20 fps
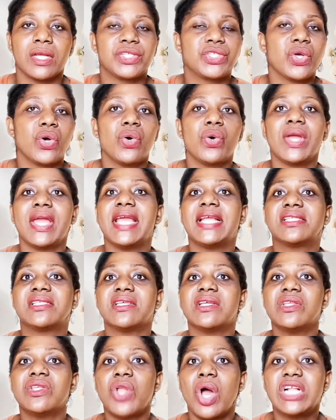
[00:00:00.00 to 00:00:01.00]
So
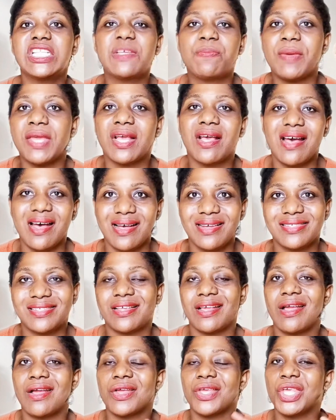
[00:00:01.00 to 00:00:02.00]
it's not
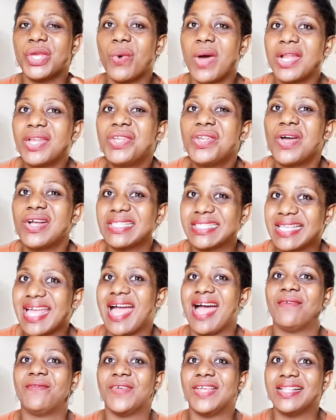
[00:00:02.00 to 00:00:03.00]
because you are not
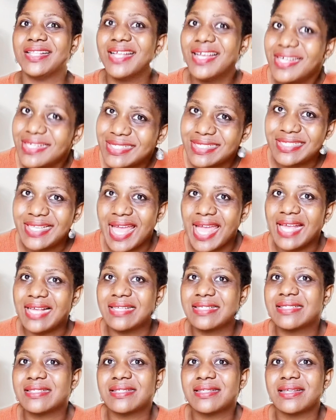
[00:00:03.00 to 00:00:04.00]
having
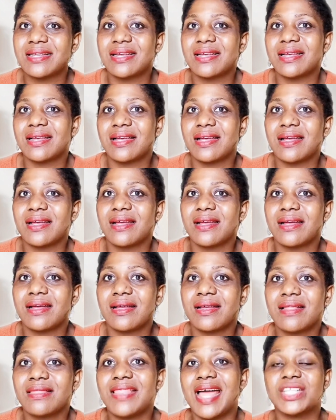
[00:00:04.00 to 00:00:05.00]
sex
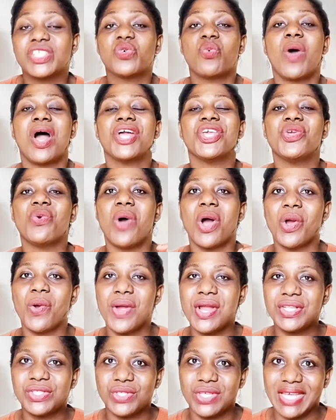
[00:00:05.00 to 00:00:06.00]
that's why you are
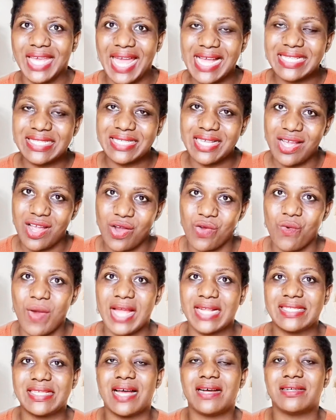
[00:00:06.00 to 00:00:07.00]
going to get
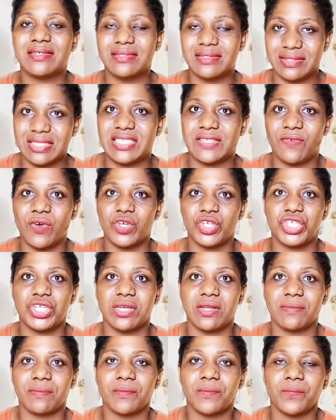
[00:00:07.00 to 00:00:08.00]
erectile
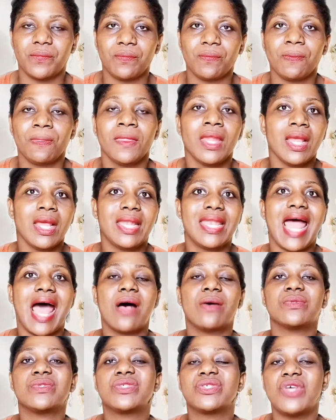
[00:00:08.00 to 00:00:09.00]
dysfunction.
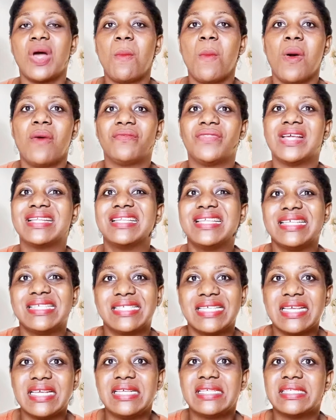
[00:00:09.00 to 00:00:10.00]
Now, some of the
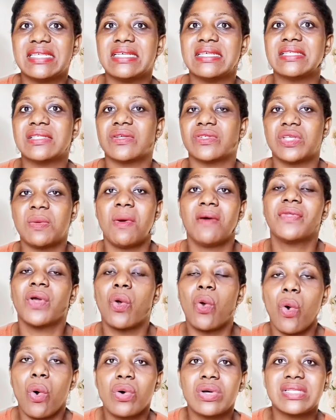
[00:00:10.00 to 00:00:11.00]
diseases or some of the
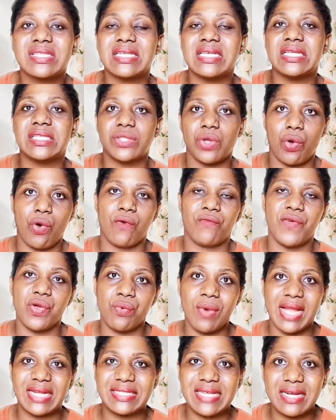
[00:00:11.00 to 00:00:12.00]
causes of
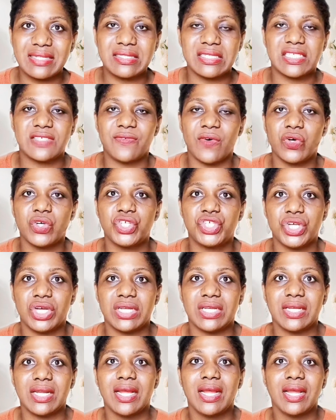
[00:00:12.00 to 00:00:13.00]
erectile
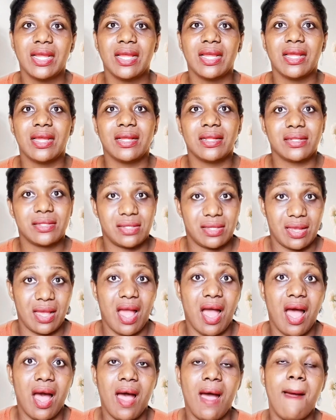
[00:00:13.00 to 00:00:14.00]
dysfunction
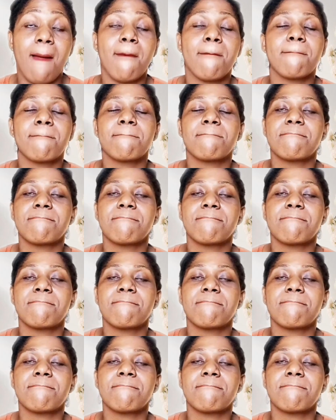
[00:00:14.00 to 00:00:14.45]
are